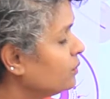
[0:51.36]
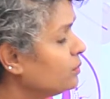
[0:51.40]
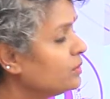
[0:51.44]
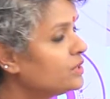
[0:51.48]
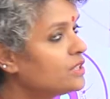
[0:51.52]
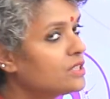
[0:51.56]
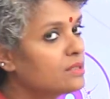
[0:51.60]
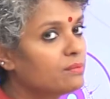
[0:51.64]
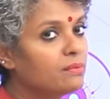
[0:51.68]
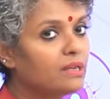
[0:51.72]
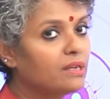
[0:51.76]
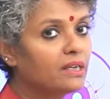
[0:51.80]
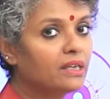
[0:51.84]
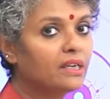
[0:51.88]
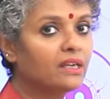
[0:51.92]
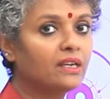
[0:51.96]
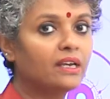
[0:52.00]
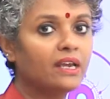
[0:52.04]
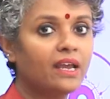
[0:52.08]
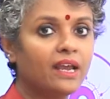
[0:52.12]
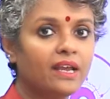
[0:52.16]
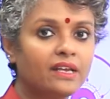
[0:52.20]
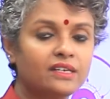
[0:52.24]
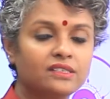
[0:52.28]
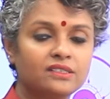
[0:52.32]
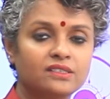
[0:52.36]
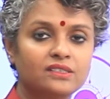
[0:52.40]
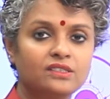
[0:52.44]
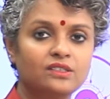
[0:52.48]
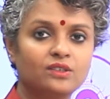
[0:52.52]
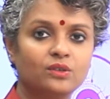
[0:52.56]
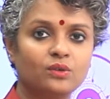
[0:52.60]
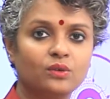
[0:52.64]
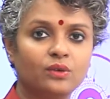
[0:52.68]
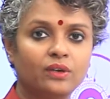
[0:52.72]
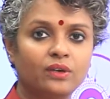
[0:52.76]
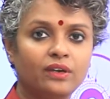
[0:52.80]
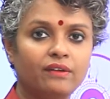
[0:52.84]
which is making eggs.
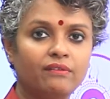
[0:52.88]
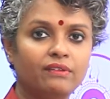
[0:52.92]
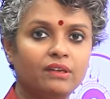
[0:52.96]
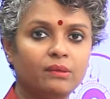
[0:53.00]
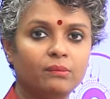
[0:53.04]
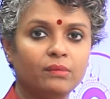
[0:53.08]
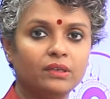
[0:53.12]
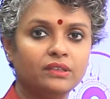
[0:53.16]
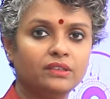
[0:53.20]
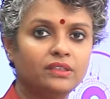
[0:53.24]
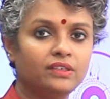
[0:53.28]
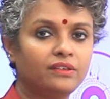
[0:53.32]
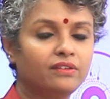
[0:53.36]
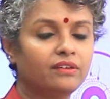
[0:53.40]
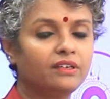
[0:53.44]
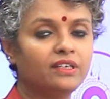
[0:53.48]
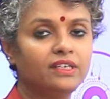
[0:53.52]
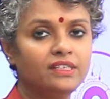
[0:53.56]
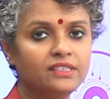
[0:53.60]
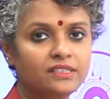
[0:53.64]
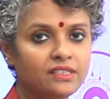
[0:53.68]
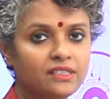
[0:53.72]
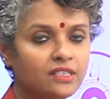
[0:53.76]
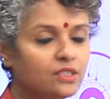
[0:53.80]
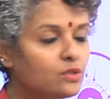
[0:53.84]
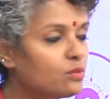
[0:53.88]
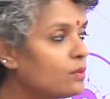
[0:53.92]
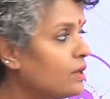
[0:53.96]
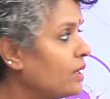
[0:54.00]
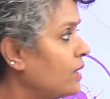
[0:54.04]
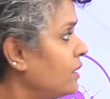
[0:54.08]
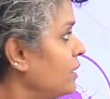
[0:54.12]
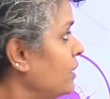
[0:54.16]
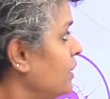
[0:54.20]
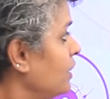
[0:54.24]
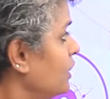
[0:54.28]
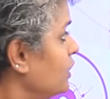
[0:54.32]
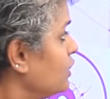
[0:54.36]
You know, every month it releases
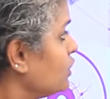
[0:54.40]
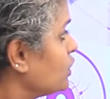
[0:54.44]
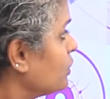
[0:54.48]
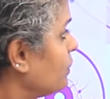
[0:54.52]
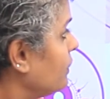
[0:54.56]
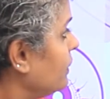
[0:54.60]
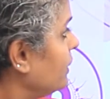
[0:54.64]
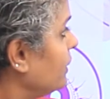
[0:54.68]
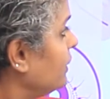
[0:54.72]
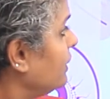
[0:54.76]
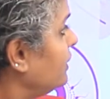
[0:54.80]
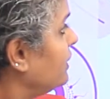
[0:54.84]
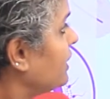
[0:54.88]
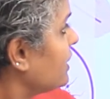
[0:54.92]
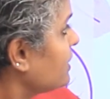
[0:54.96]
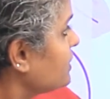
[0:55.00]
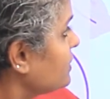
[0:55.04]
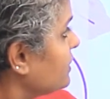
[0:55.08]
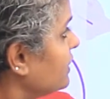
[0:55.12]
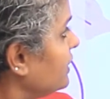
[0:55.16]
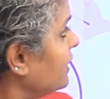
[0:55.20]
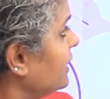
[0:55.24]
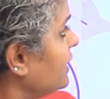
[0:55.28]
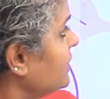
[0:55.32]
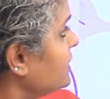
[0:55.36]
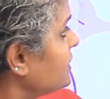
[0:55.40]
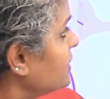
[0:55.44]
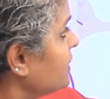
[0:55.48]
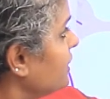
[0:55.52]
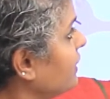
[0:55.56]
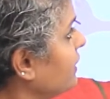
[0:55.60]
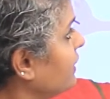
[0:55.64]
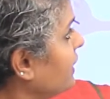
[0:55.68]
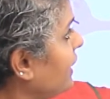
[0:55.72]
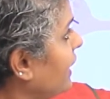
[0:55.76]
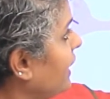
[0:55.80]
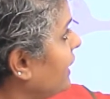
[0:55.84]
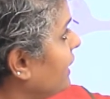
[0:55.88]
one. So when it does release,
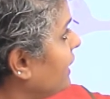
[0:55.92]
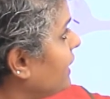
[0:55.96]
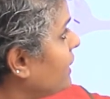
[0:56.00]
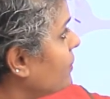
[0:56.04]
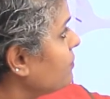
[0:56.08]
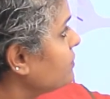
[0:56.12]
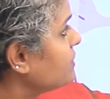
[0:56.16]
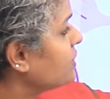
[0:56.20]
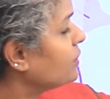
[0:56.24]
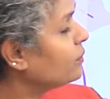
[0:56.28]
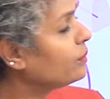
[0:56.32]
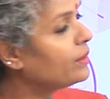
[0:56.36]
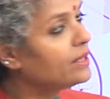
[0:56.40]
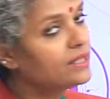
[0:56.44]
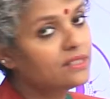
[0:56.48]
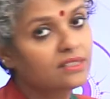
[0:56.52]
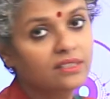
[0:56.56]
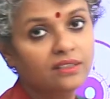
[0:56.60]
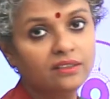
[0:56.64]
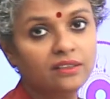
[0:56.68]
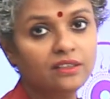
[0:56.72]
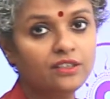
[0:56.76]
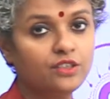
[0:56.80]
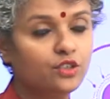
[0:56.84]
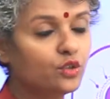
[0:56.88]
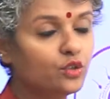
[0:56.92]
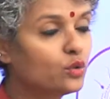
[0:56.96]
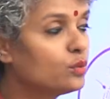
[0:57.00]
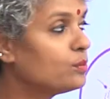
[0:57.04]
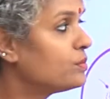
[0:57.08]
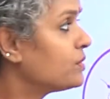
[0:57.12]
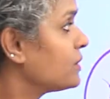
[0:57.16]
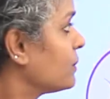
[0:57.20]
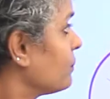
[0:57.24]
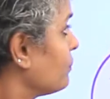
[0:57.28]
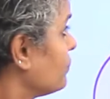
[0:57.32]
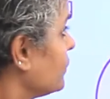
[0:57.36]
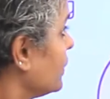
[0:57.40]
egg comes and waits in the tubes.